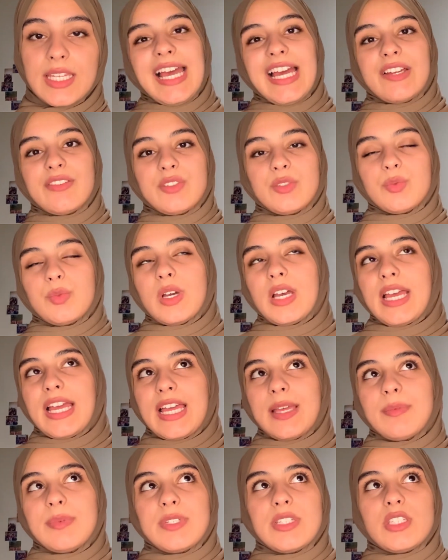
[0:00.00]
However, what
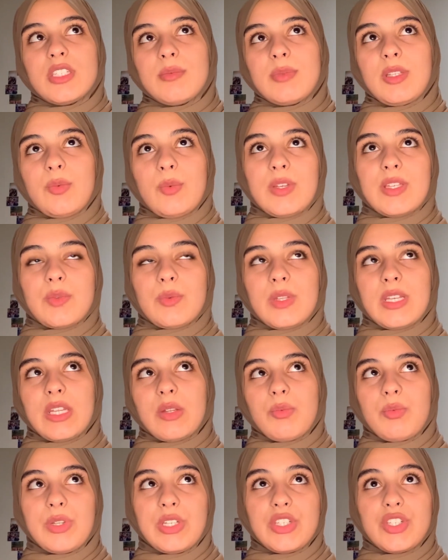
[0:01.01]
happened to me was when I
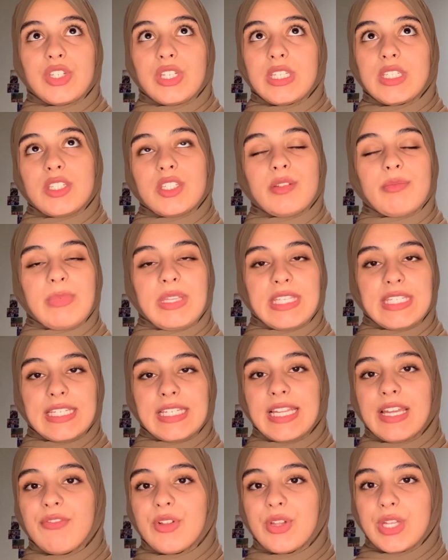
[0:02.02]
reached intermediate
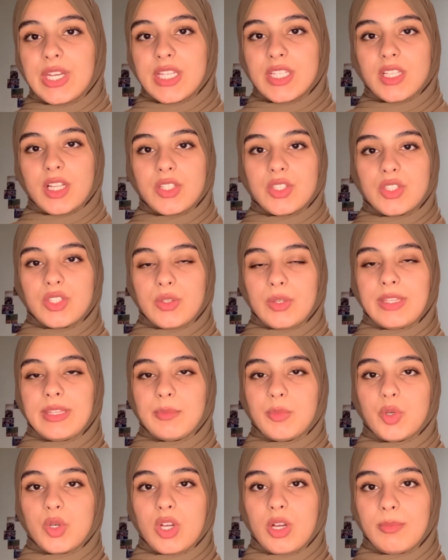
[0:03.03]
level and I started doing the
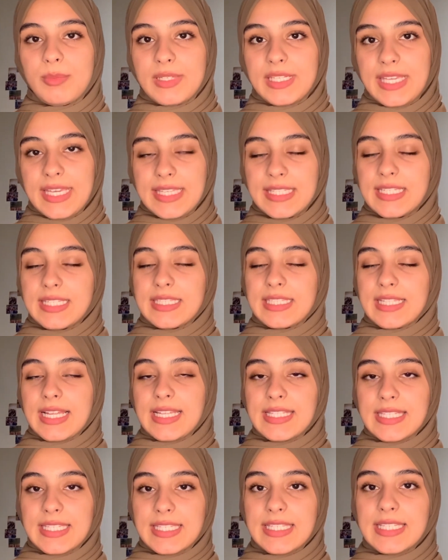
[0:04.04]
more complicated
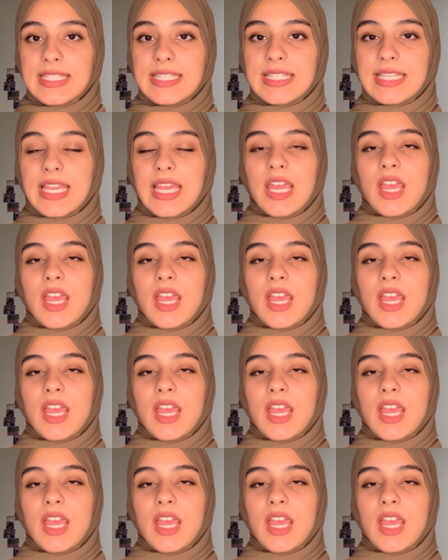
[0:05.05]
lessons,